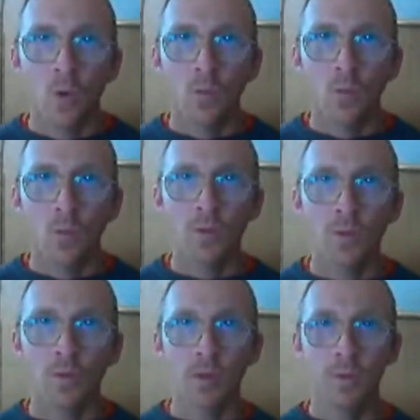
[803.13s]
you think
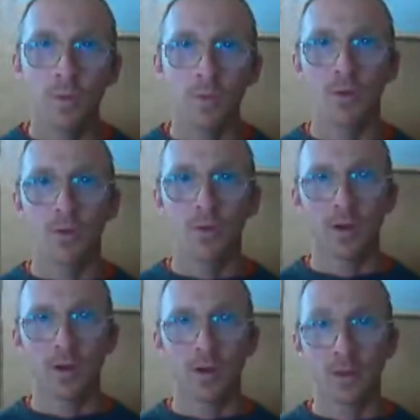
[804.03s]
people who
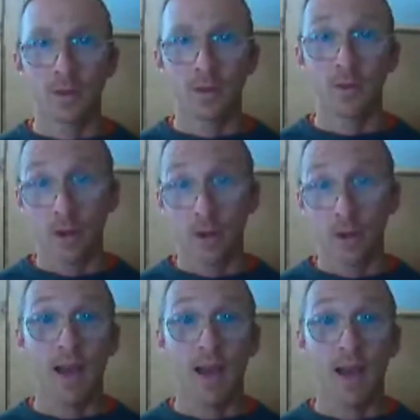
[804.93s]
already
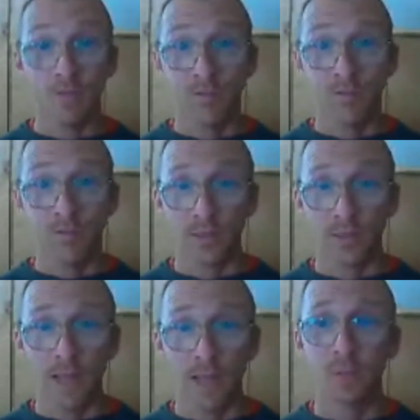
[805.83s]
have established
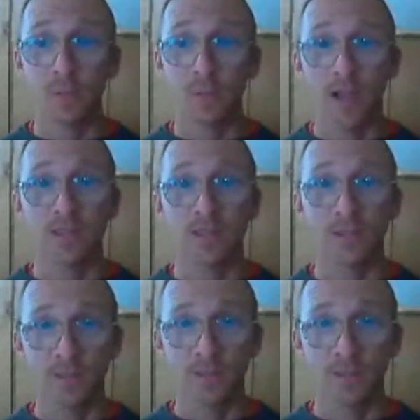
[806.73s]
practices,
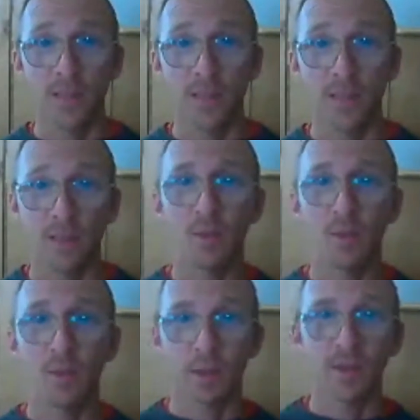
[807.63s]
this may bring
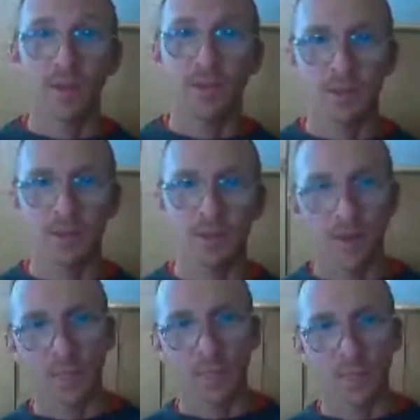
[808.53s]
something to their
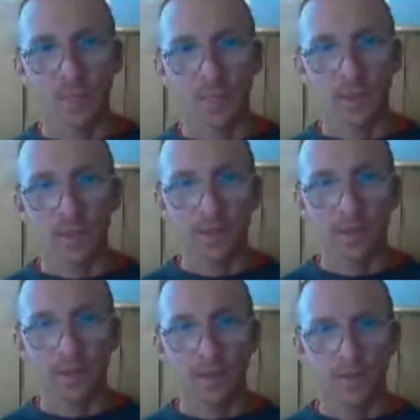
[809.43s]

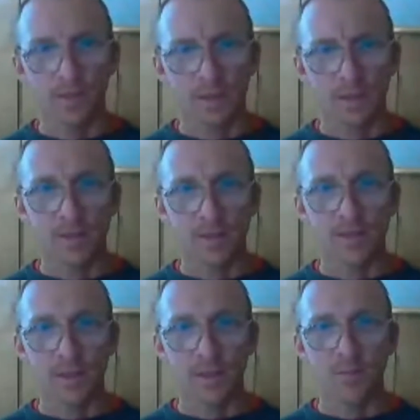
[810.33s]
existing
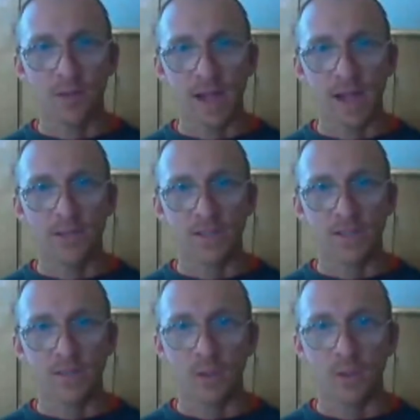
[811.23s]
practice, as
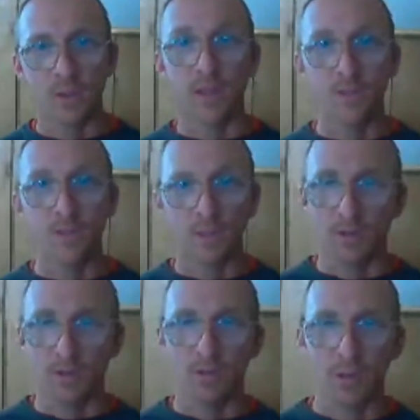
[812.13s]
well as people who have never
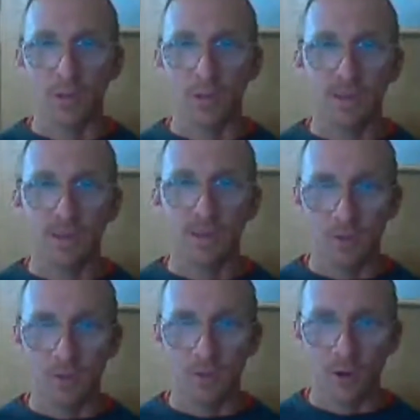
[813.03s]
meditated
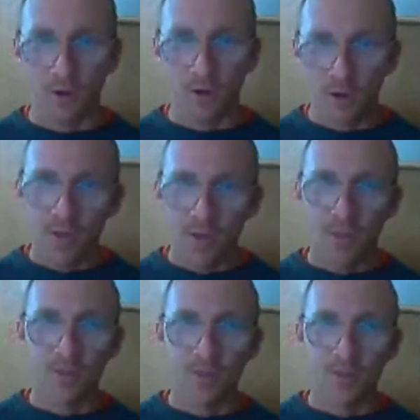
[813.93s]
before? This
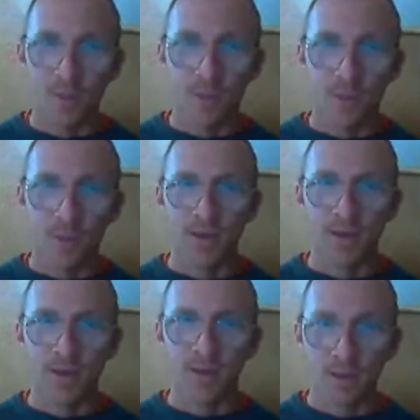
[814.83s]
may be a
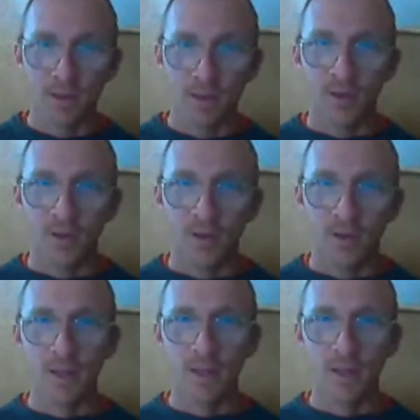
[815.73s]

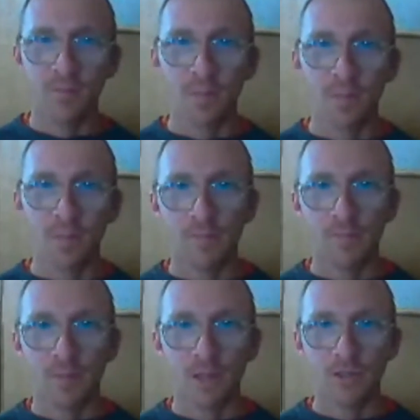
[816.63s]
really
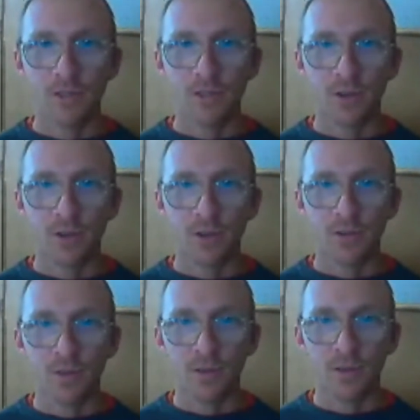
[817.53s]
interesting or useful